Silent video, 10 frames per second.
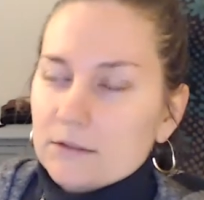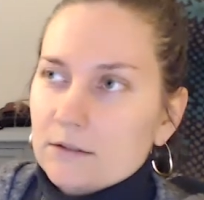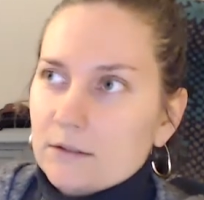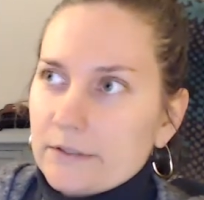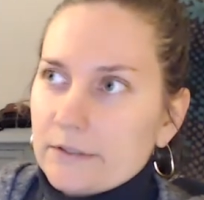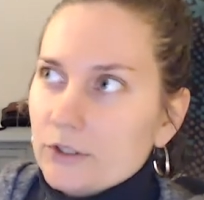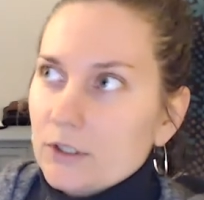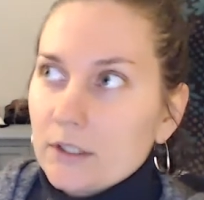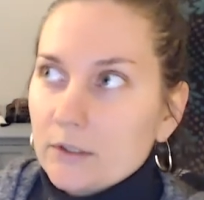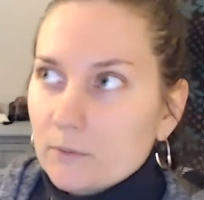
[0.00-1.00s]

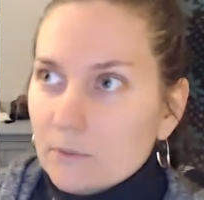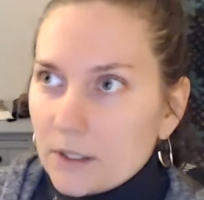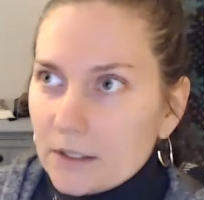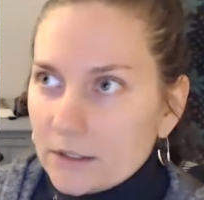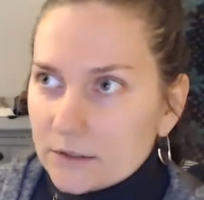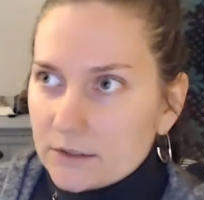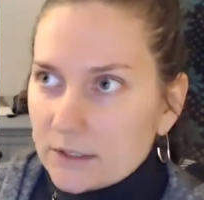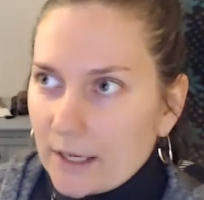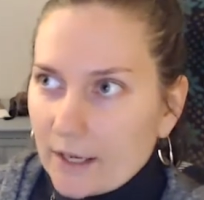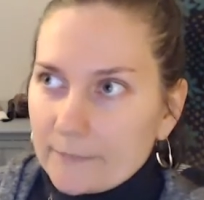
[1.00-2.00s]
essentially what needs to
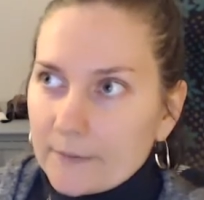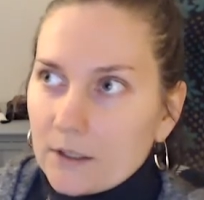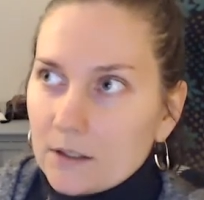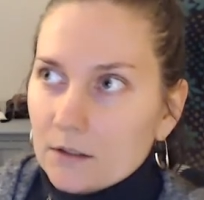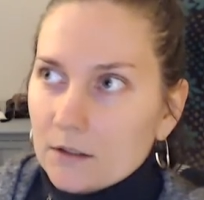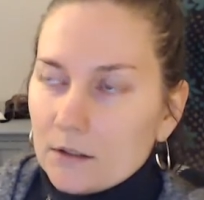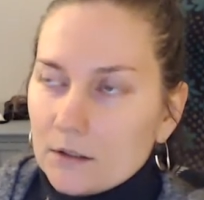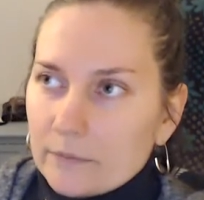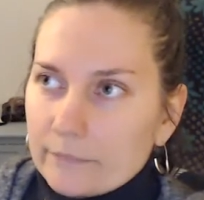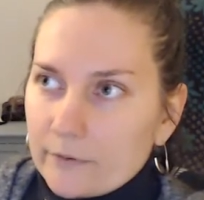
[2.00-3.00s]
happen
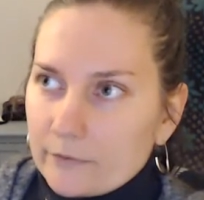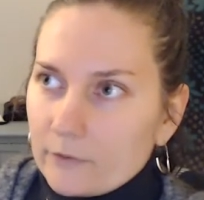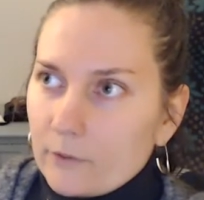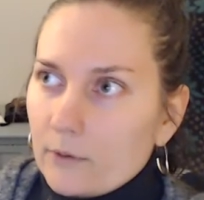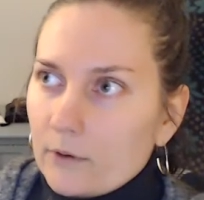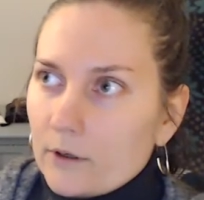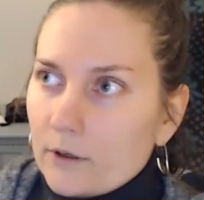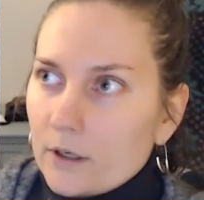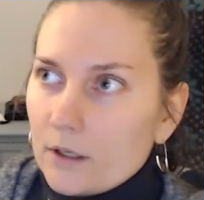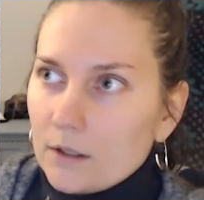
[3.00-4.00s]

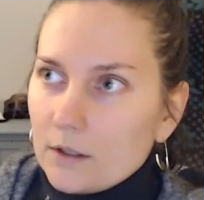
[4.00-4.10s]
before